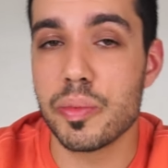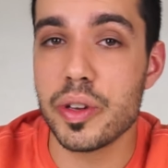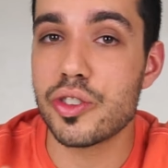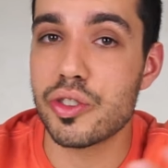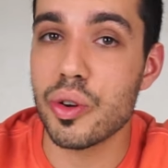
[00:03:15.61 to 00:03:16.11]
to
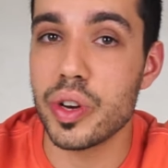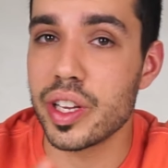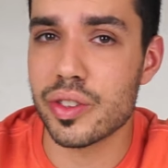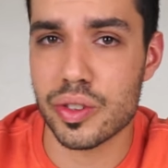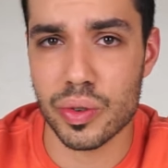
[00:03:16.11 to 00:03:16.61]
be shown
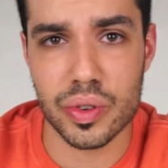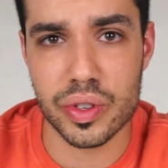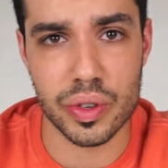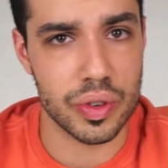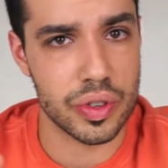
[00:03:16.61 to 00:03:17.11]
in
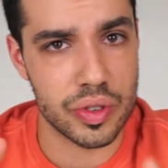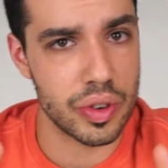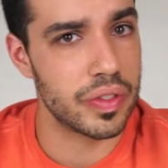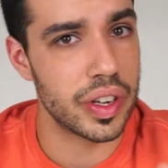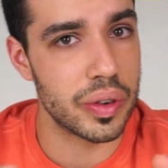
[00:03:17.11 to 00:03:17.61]
stores or
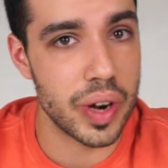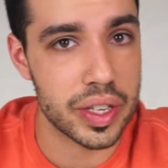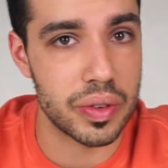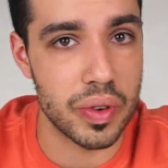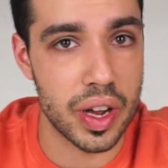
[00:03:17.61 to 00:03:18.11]
served at a
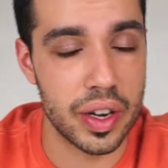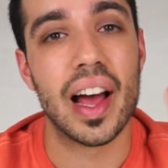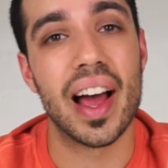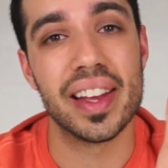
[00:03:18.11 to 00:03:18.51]
restaurant.